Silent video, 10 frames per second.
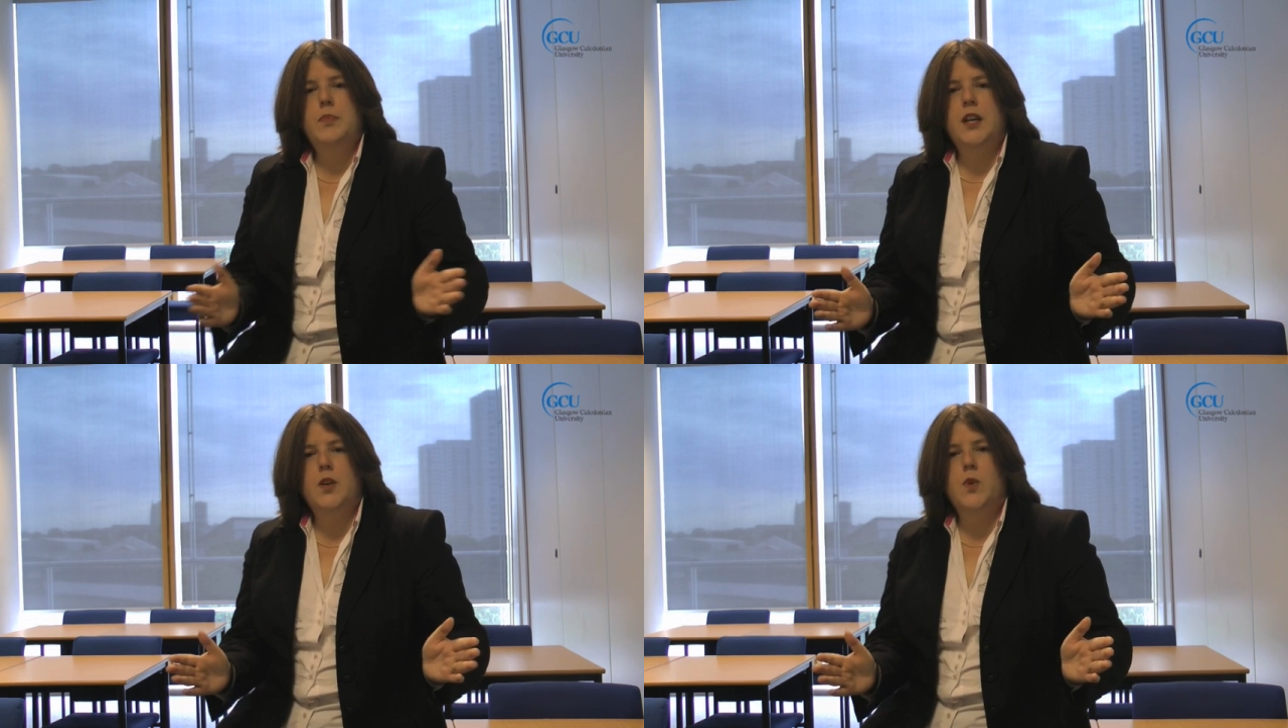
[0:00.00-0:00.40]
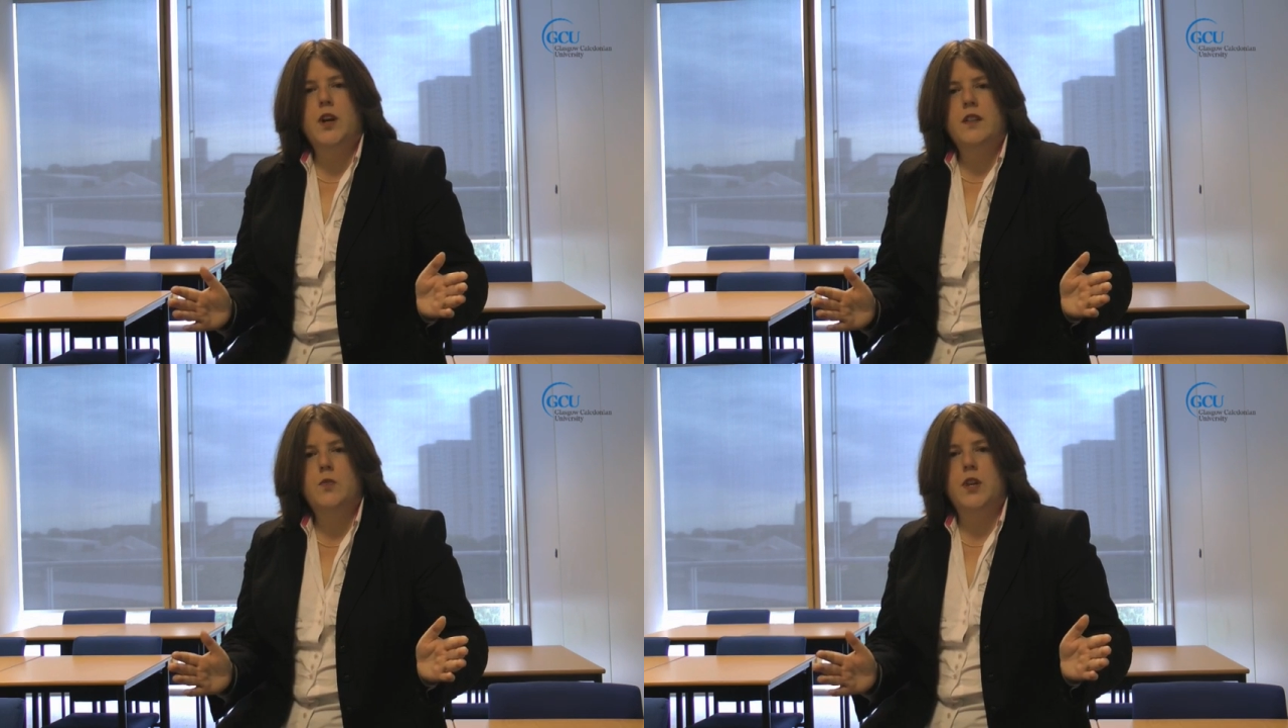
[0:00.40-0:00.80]
being
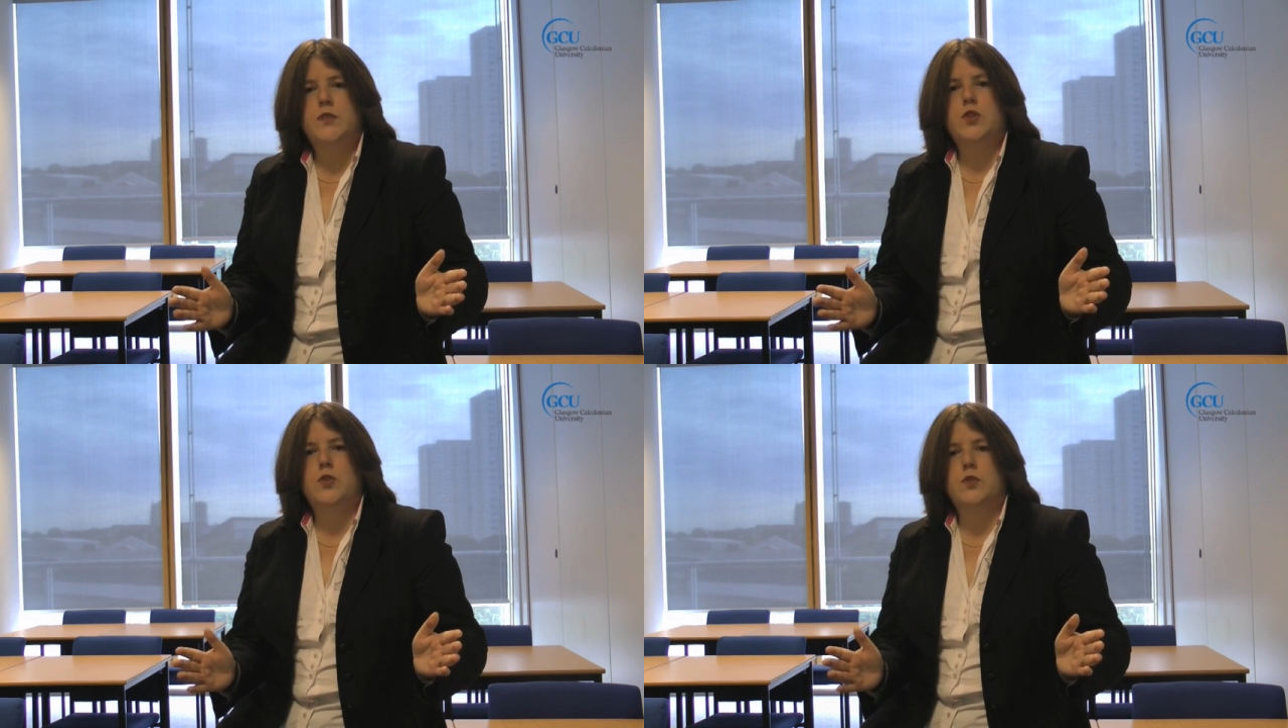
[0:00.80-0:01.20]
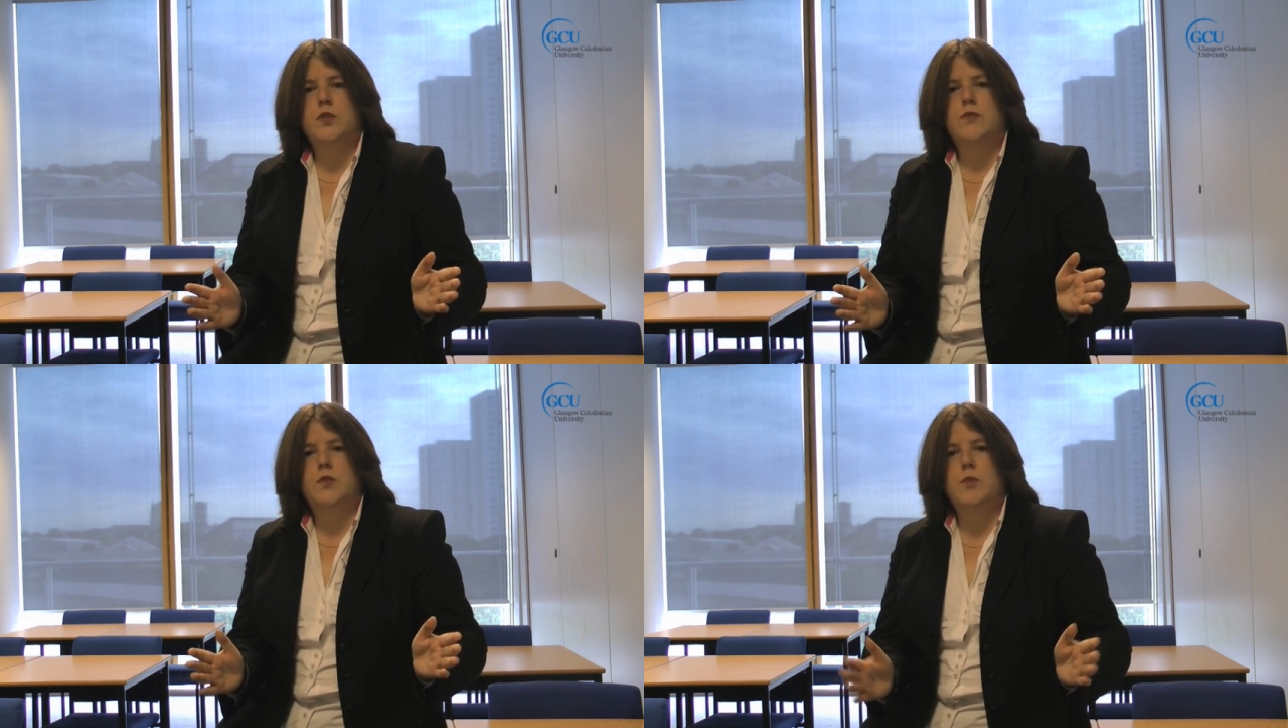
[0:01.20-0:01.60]
aware that we have
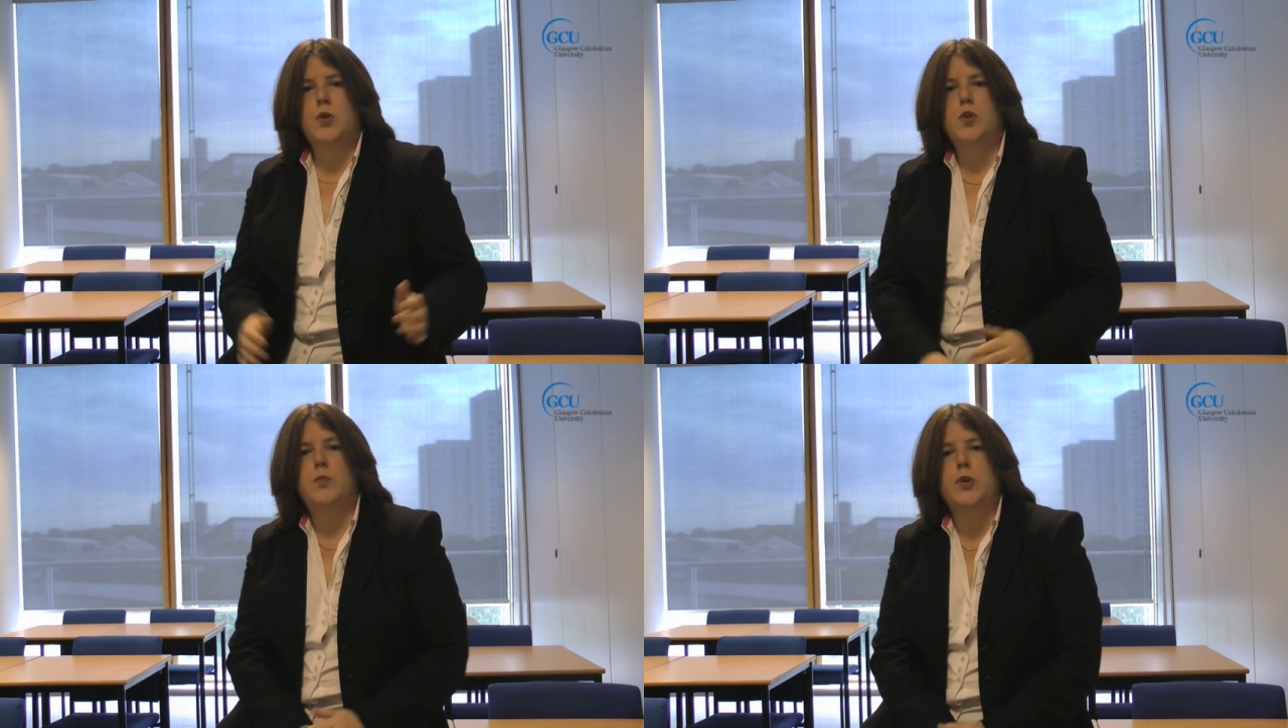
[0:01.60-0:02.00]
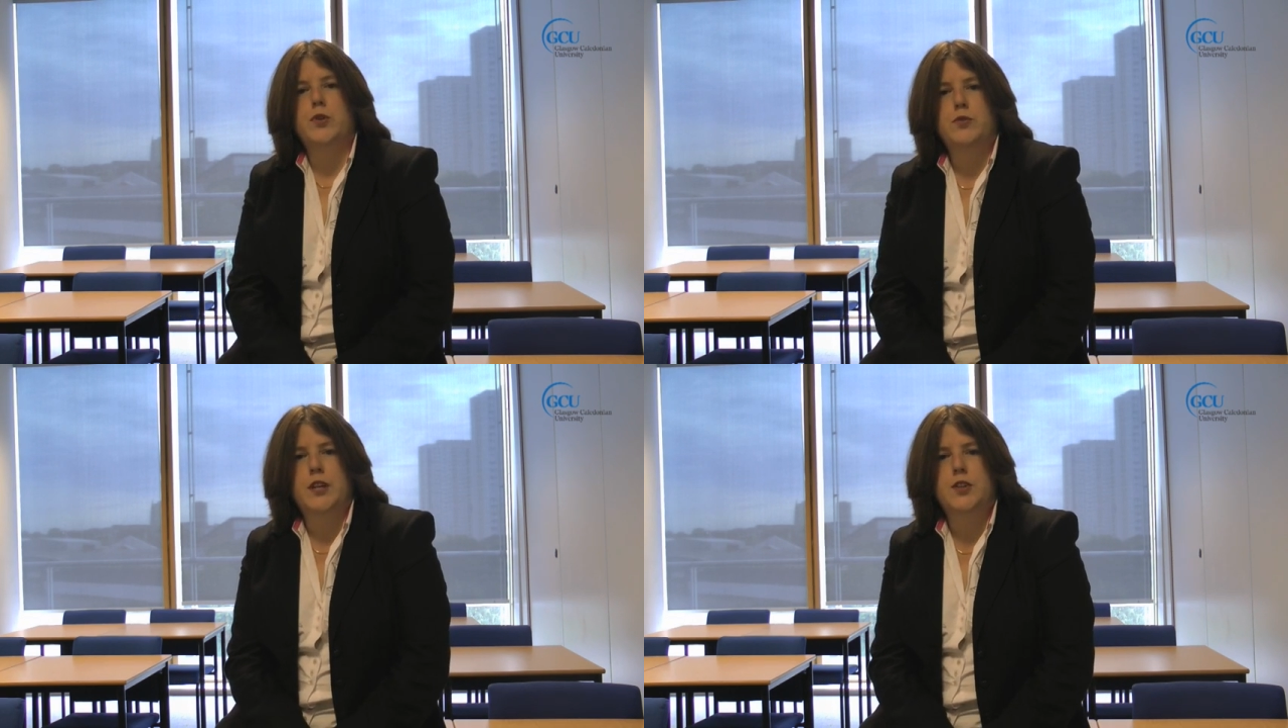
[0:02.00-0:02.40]
students from all the
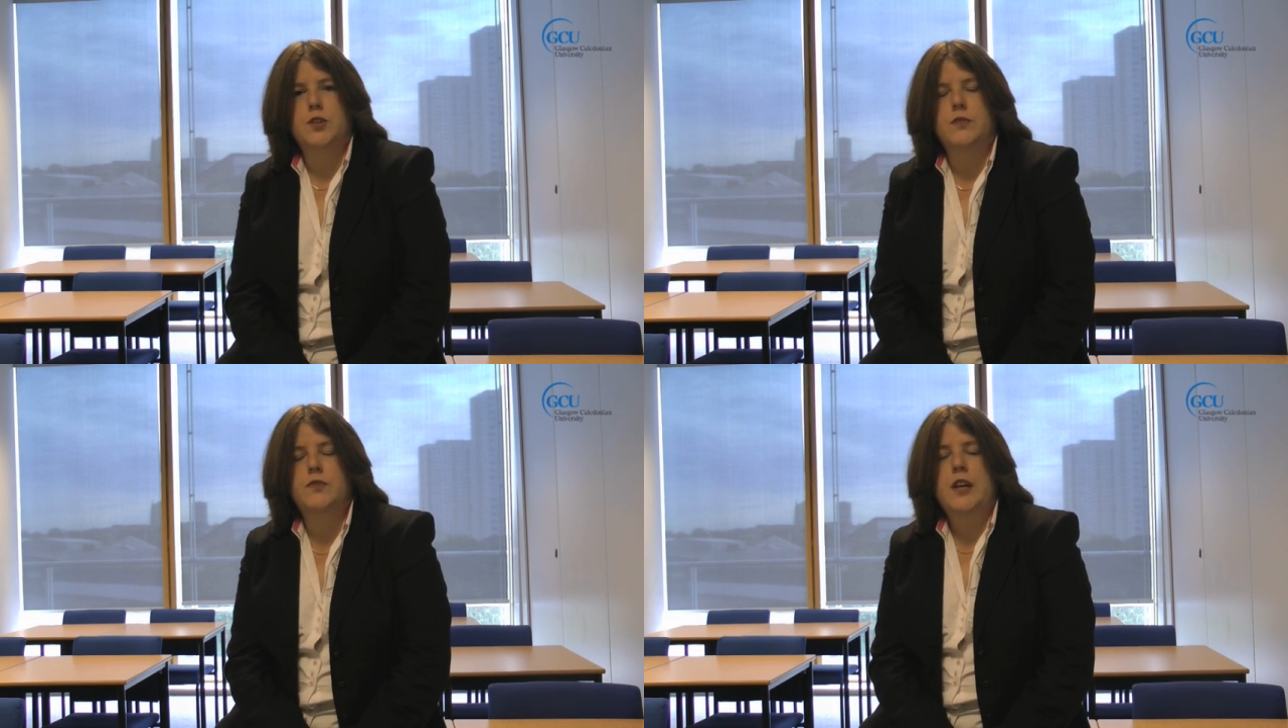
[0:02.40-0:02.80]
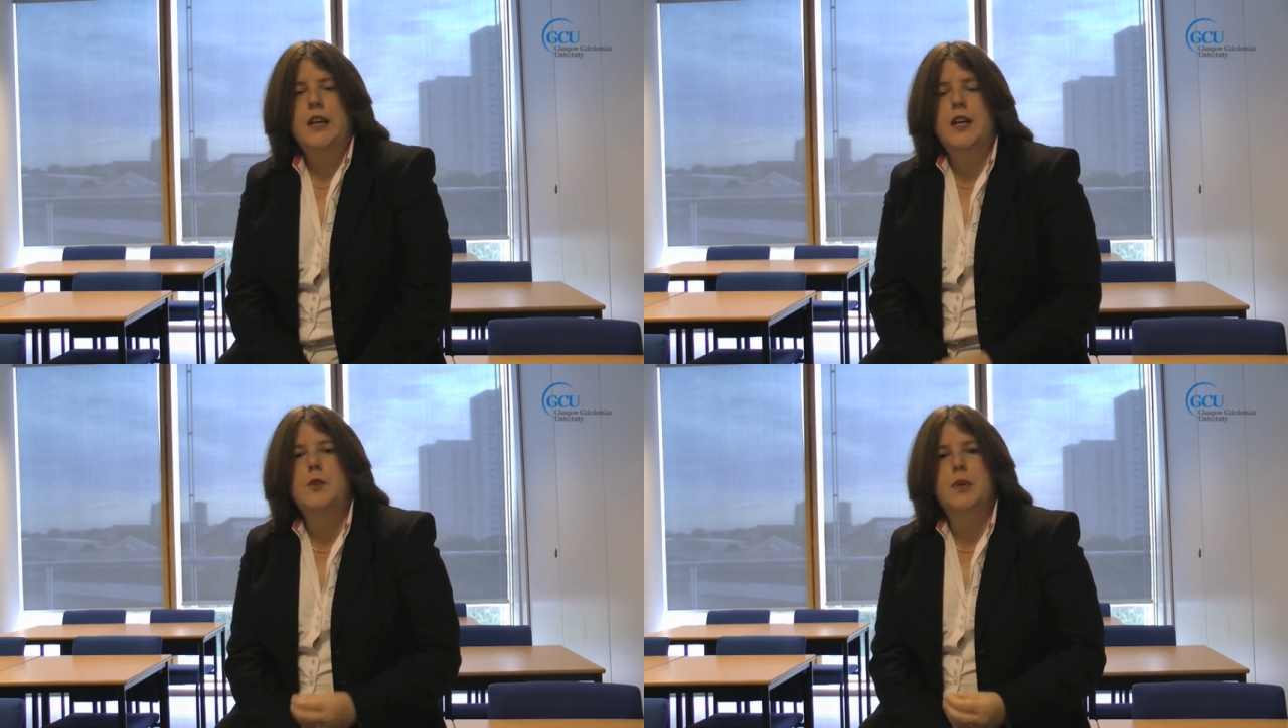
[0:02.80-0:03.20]
broad range of
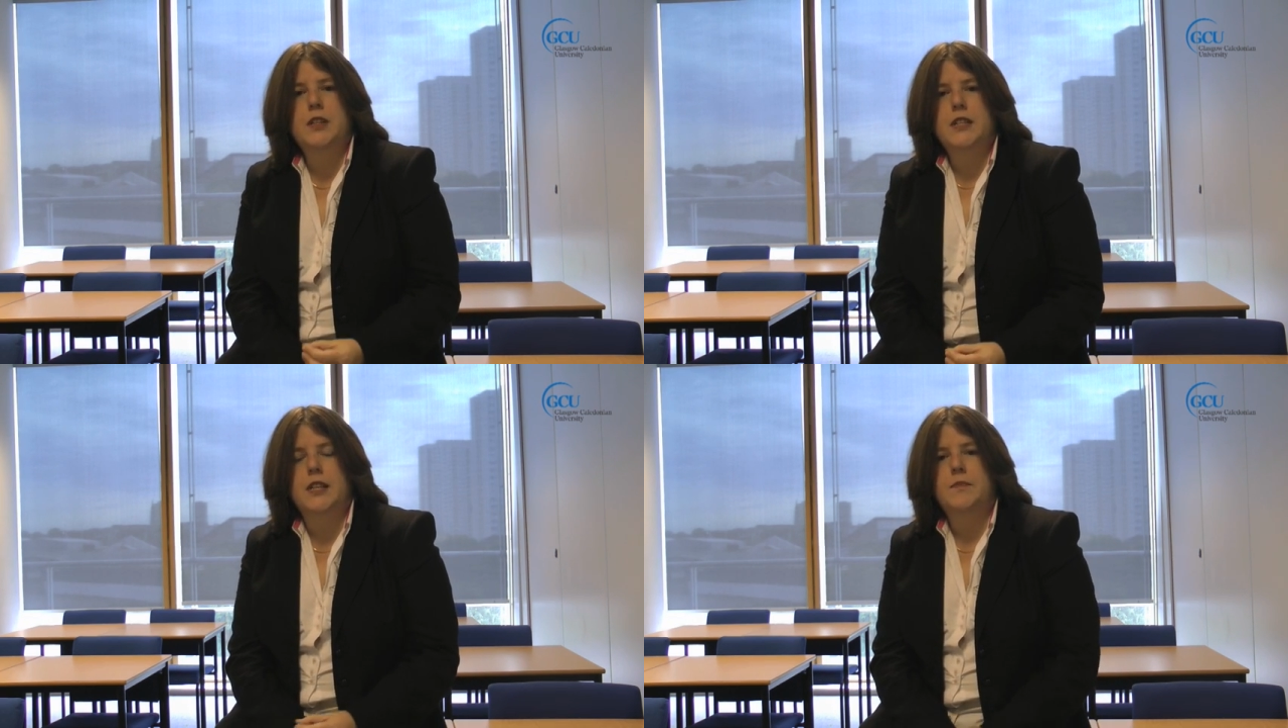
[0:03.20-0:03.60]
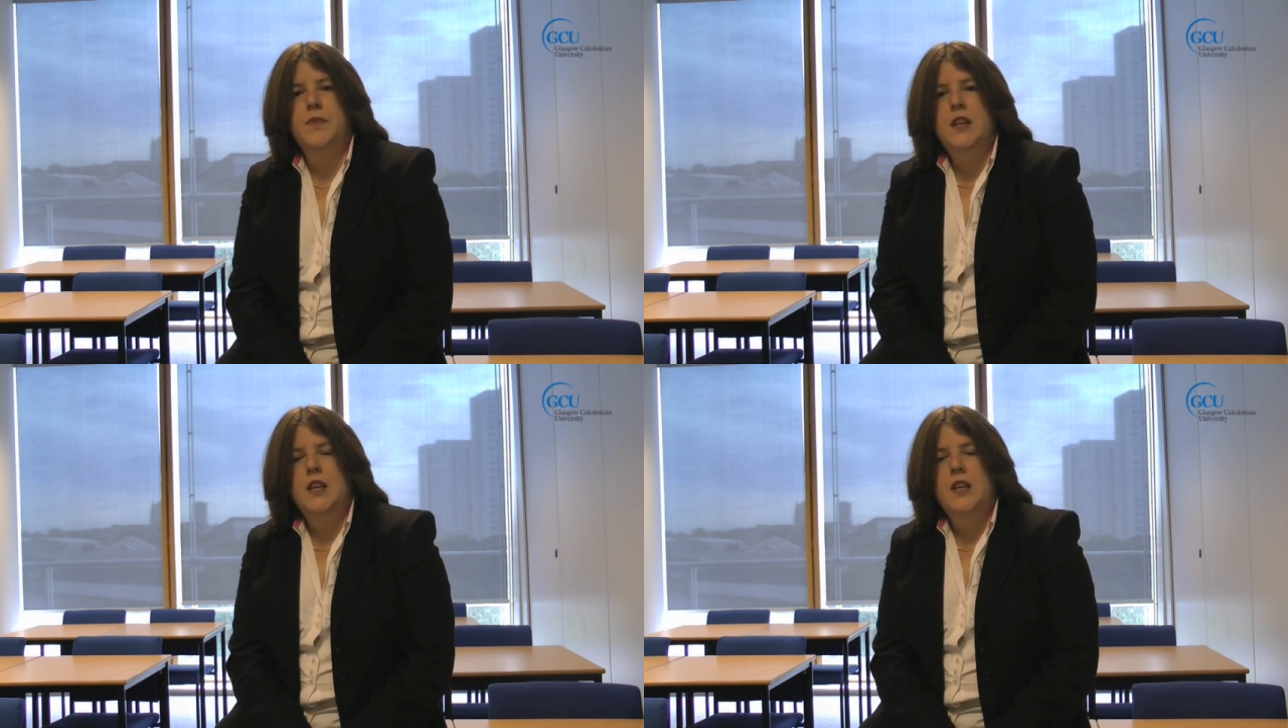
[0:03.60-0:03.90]
ability.